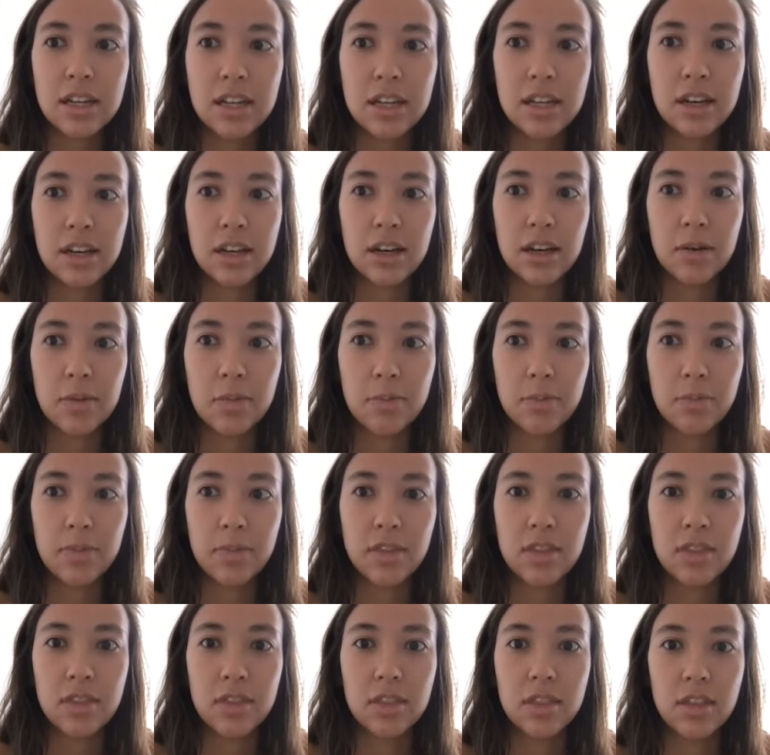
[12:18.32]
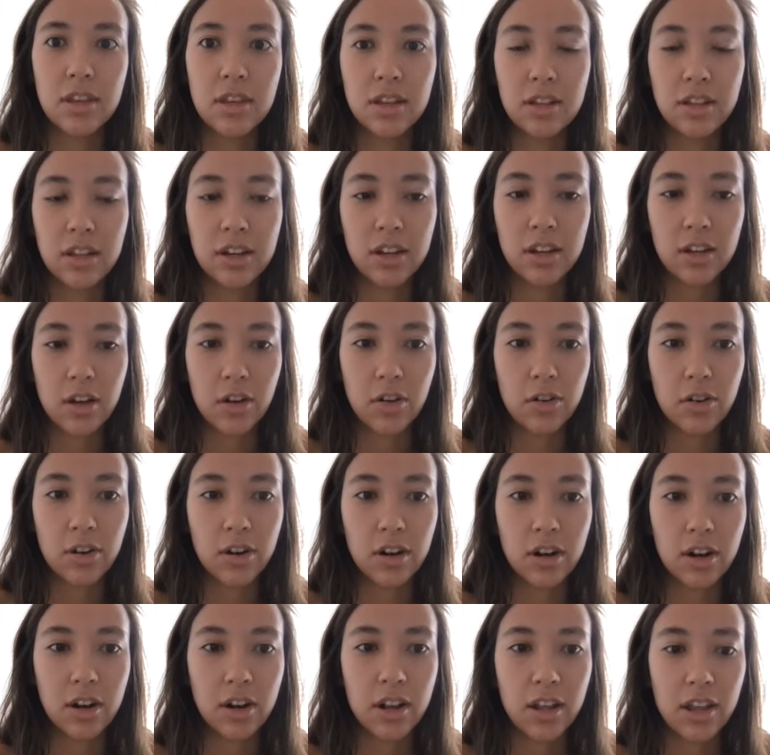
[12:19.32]
the clinic
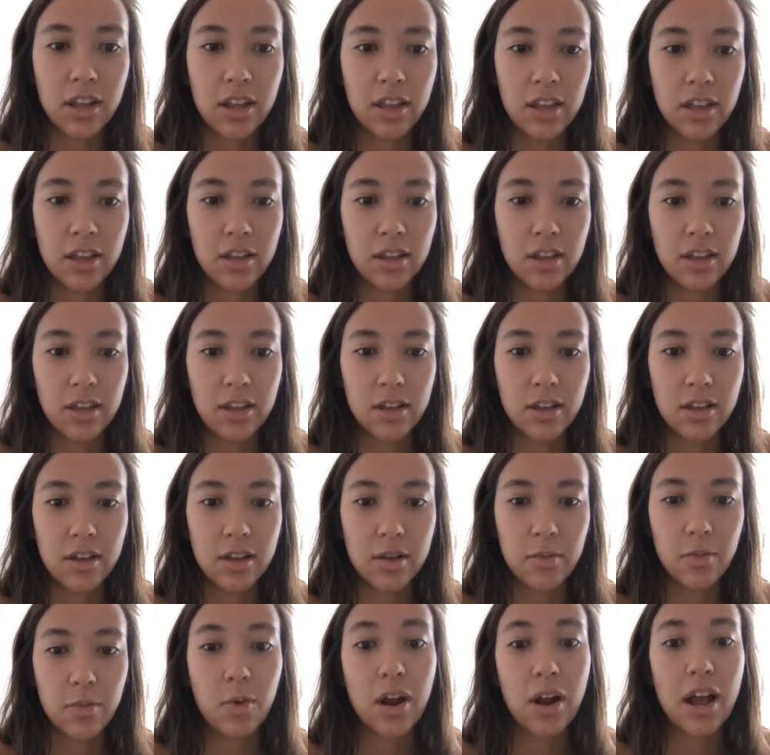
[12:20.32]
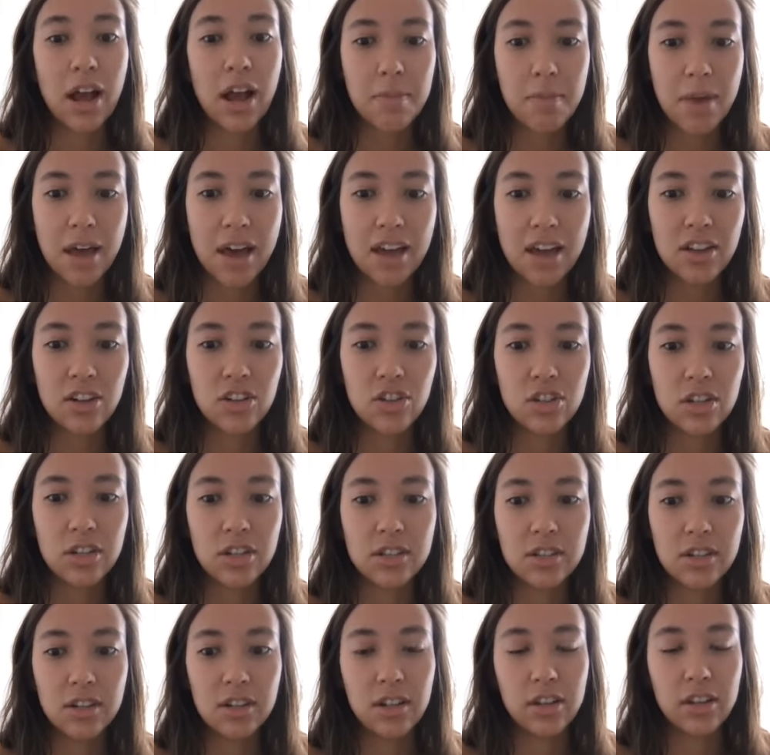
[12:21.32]
owner where I'm at, she's
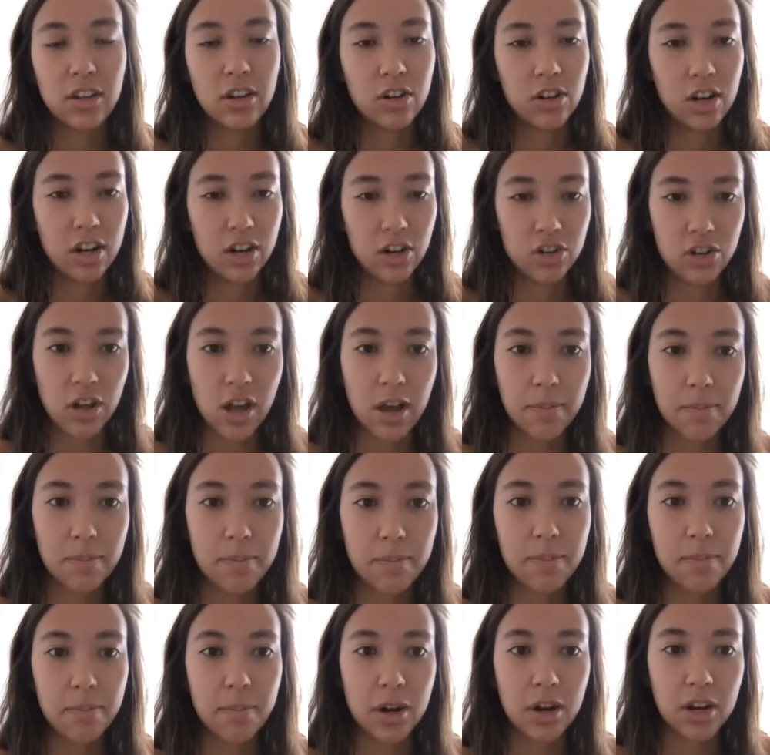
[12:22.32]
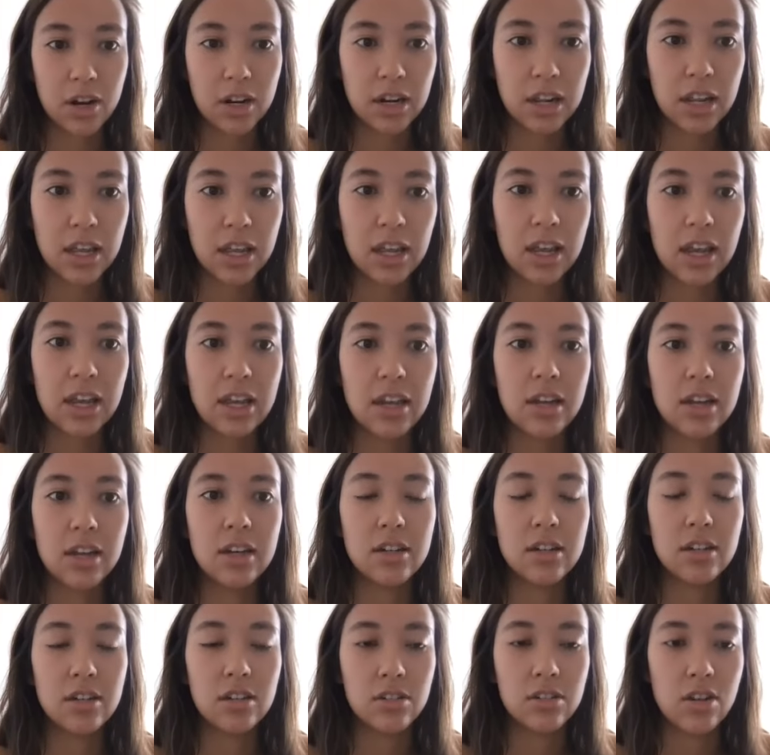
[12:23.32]
done like a great job marketing
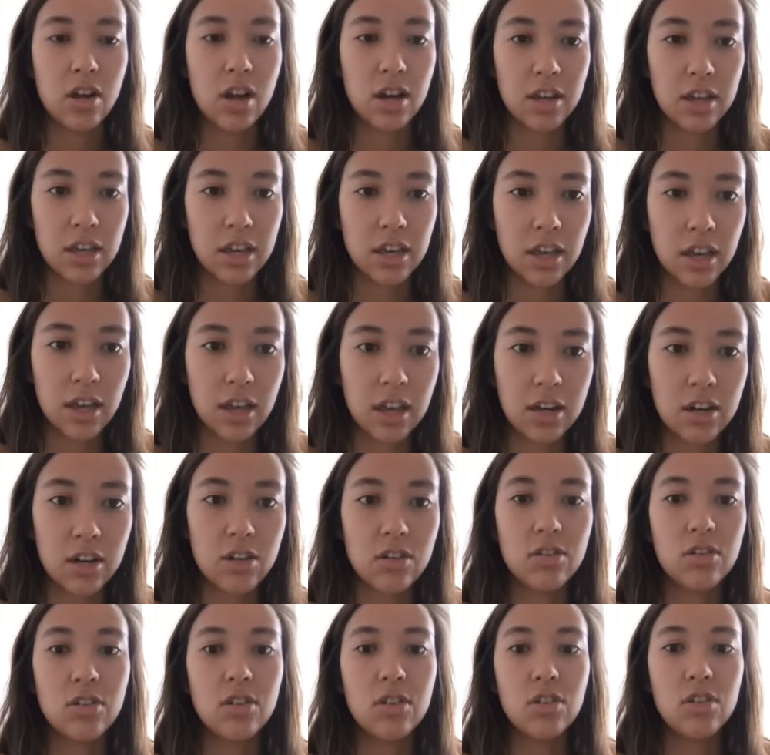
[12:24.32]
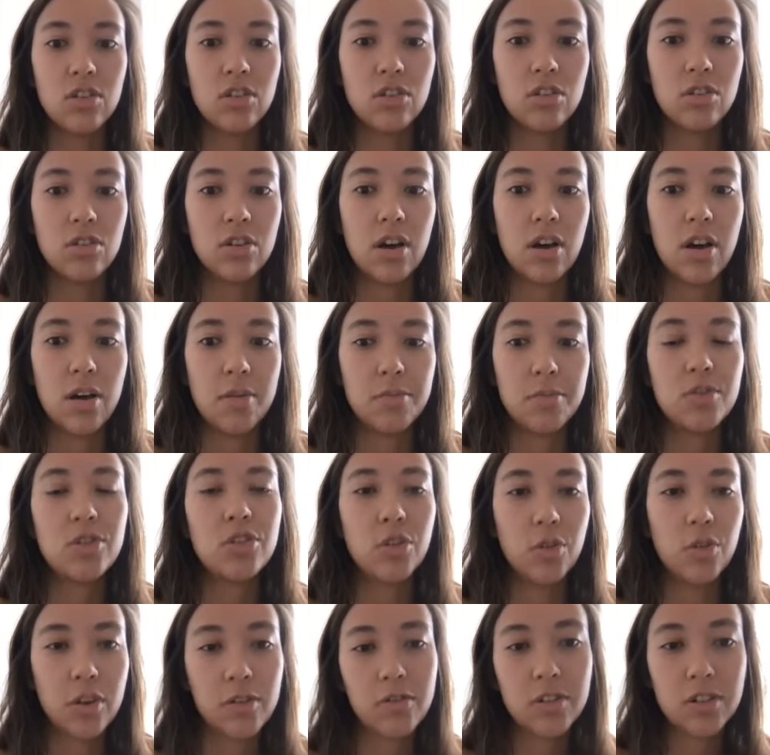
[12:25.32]
and talking and
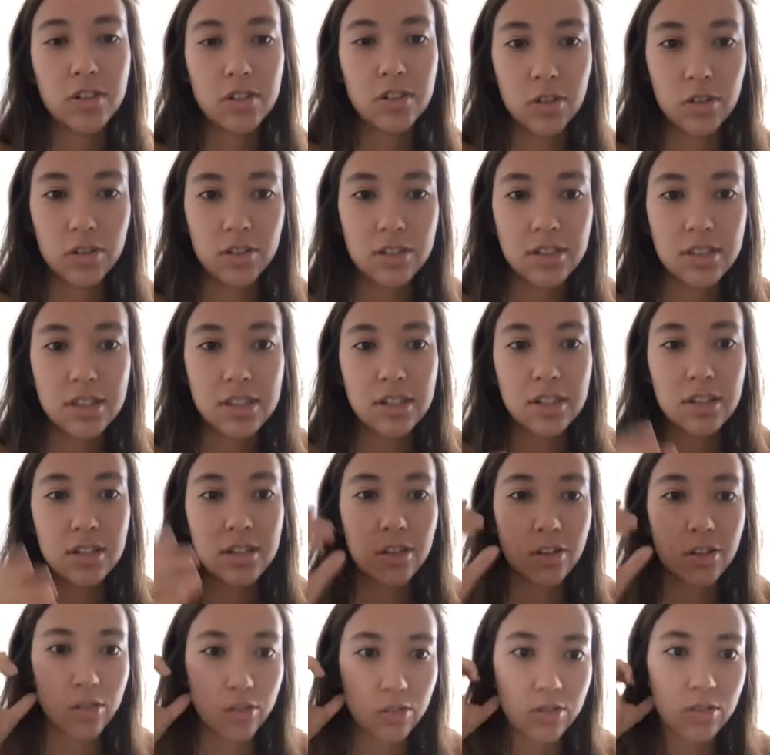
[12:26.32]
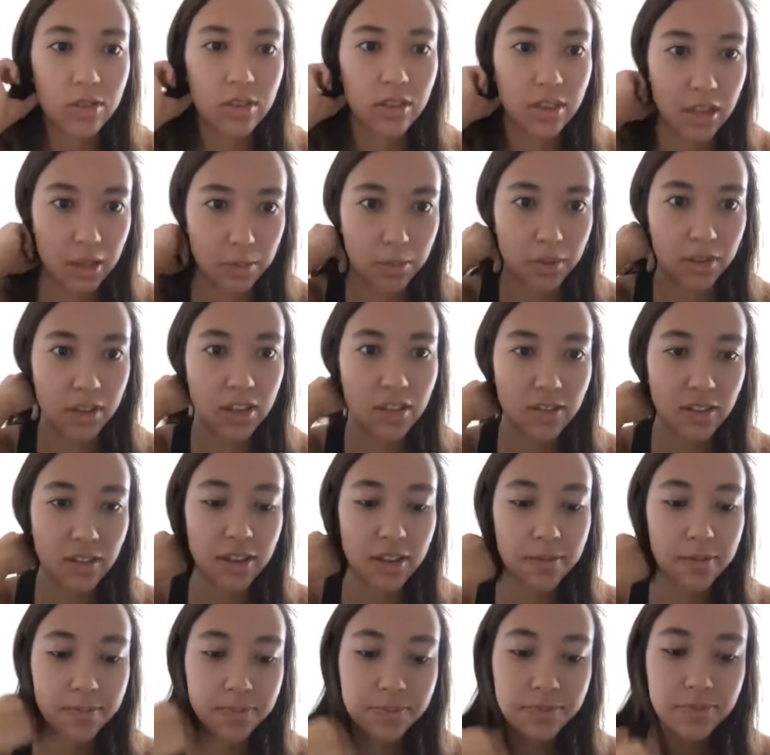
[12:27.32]
showing results. And so they believe in
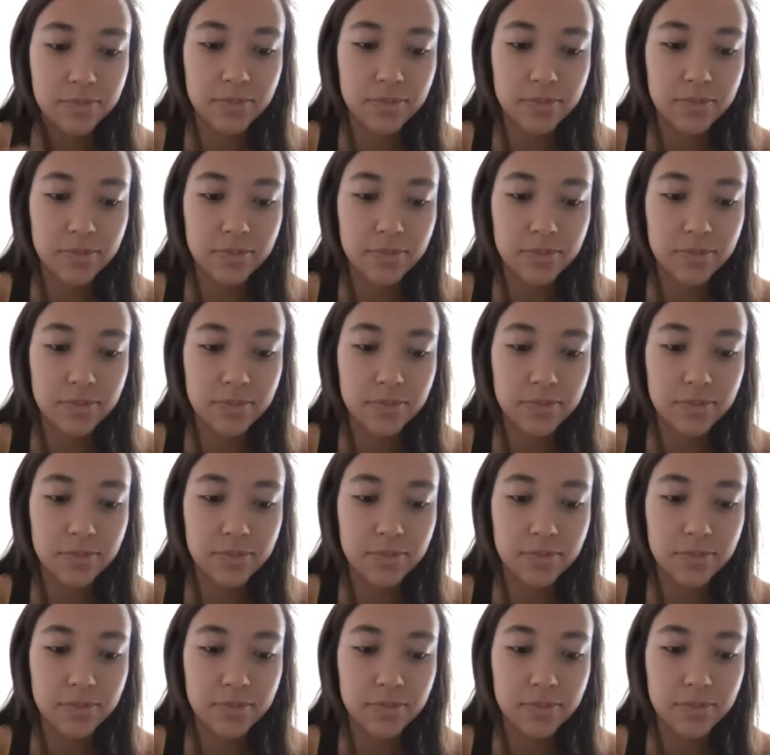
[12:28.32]
it.